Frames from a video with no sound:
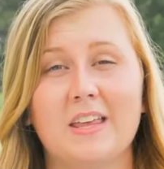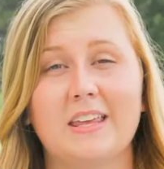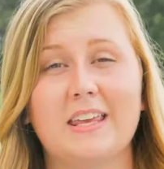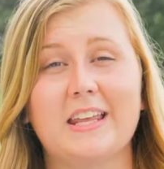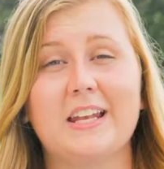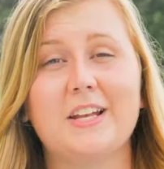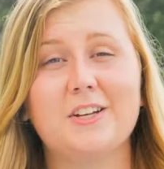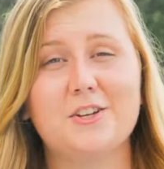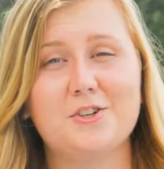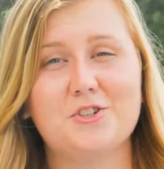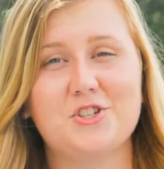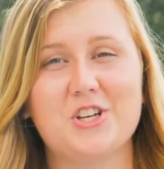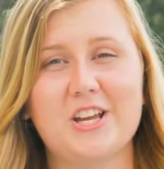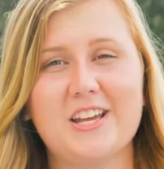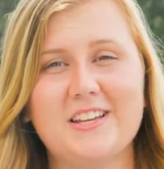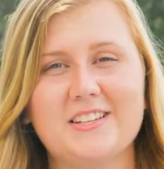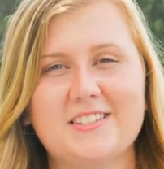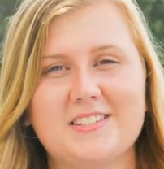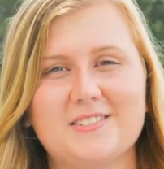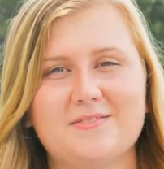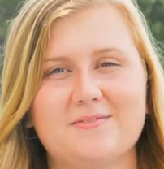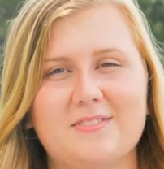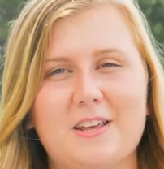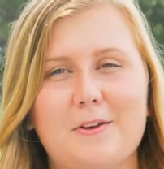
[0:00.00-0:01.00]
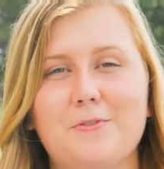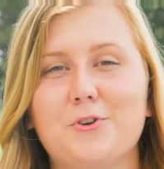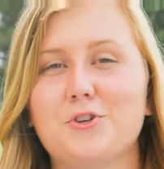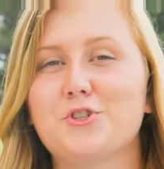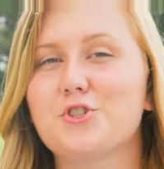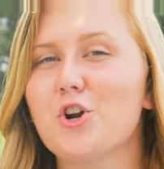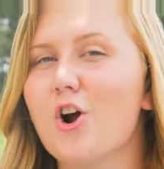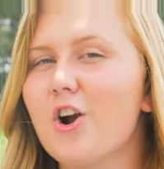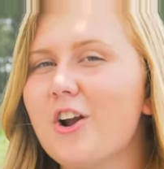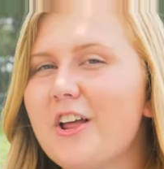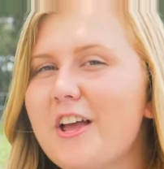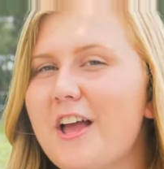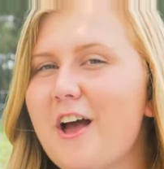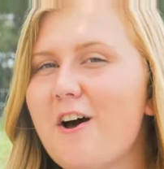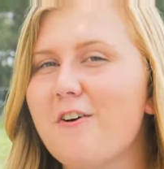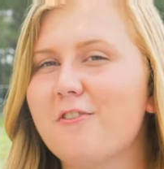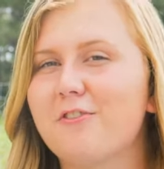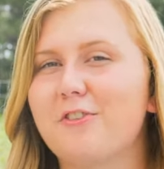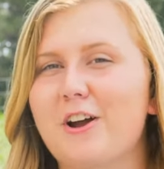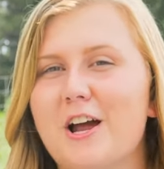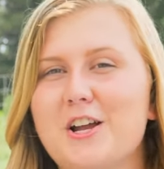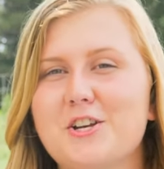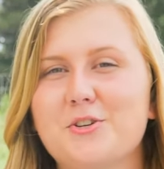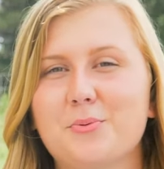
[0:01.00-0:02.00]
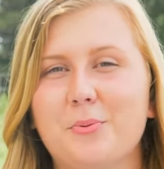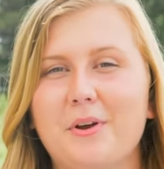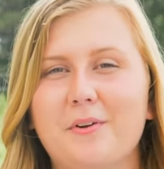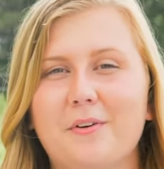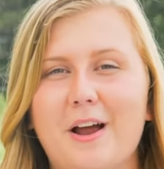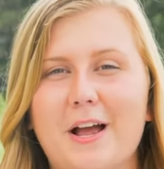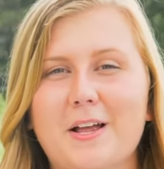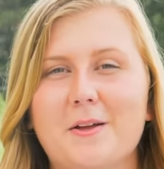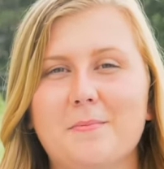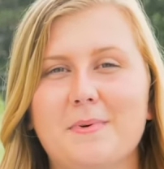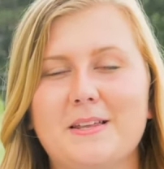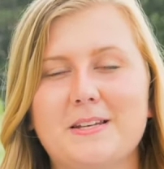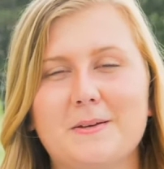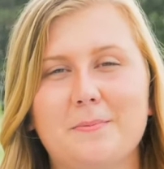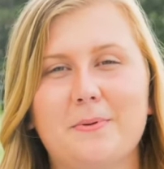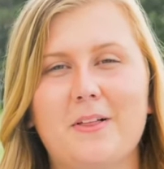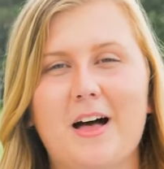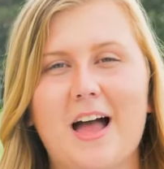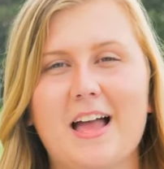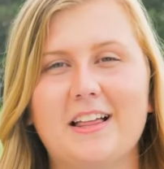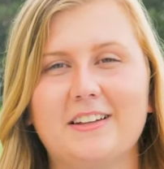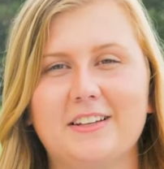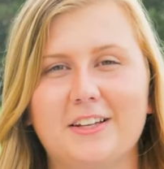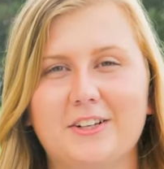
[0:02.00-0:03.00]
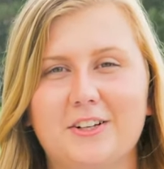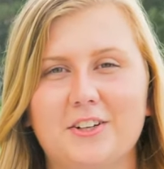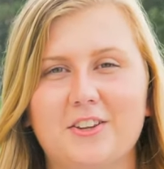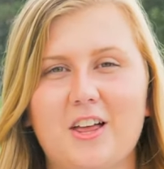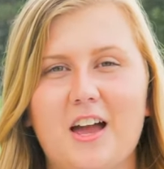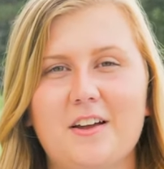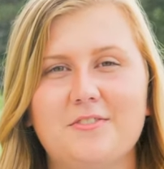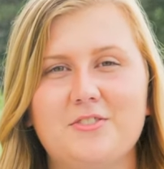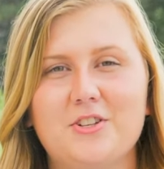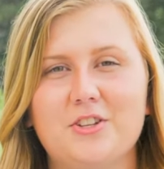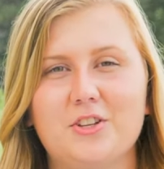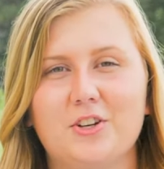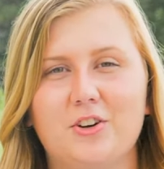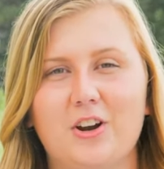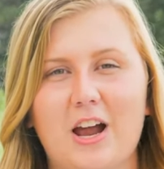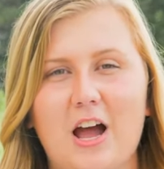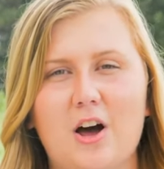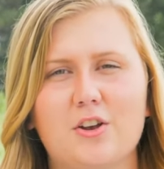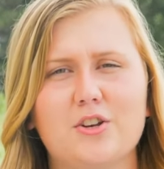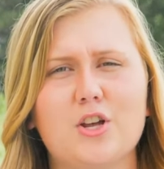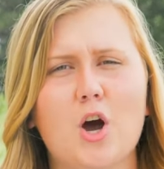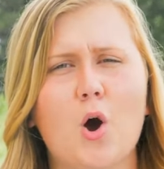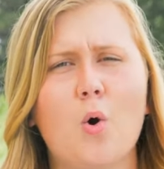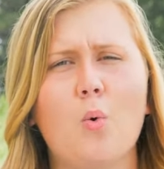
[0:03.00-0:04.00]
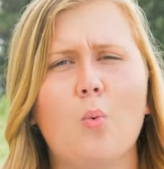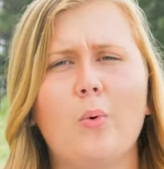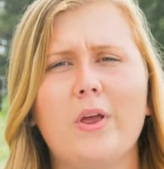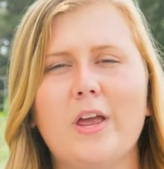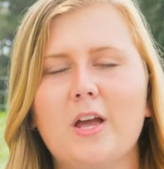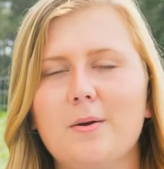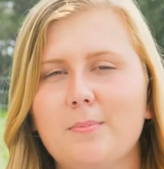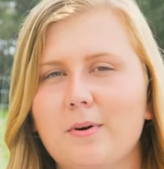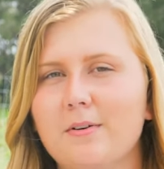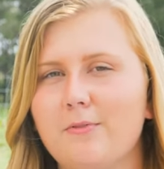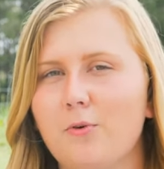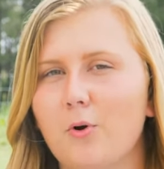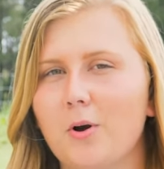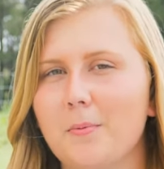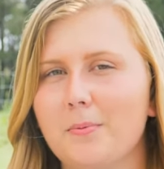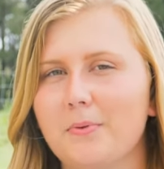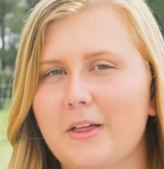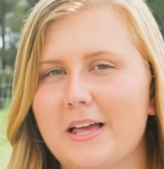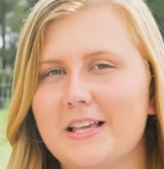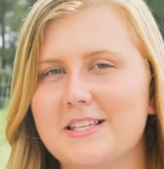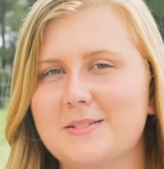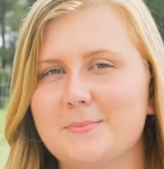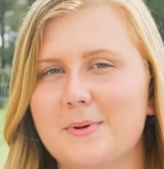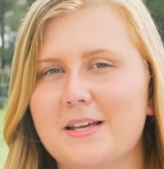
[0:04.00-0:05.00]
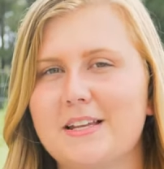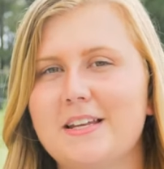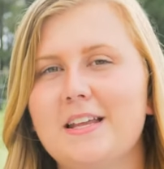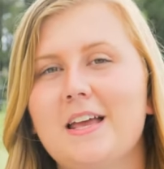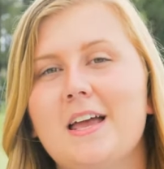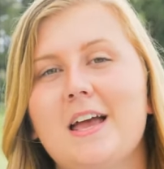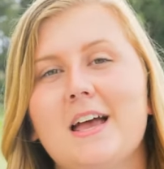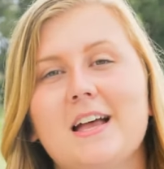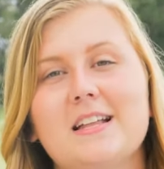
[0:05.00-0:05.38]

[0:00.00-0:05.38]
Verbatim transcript: Getting new chicks? If you're starting out fresh, we recommend applying Litter Life to the ground a week before placement